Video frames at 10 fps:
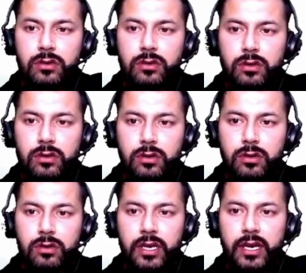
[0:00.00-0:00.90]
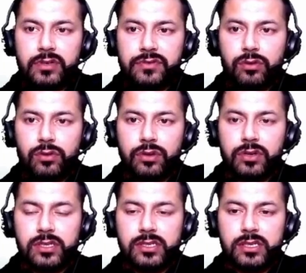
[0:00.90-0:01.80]
regarding which we are going to
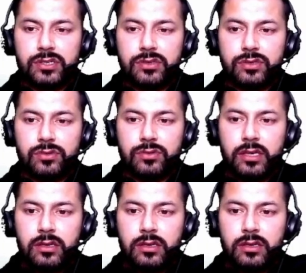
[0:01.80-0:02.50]
discuss today,